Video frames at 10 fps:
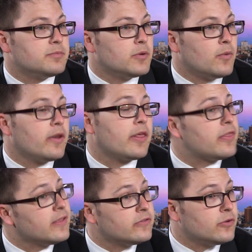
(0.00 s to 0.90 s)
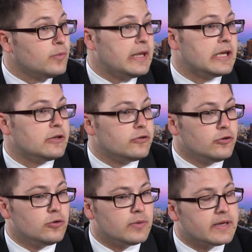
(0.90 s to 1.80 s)
But one of the things that we can
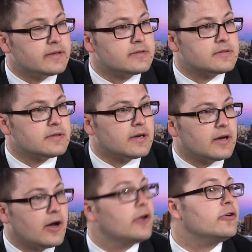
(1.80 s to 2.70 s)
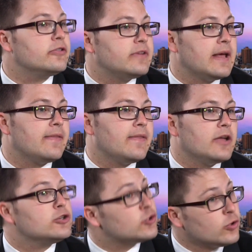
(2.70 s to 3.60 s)
do is uh, understand
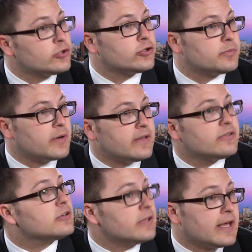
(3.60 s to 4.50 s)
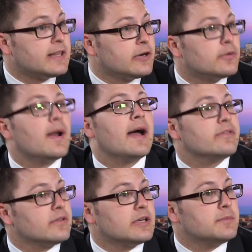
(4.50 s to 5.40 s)
that short term rates are likely to
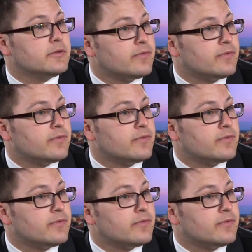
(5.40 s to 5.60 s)
rise a little bit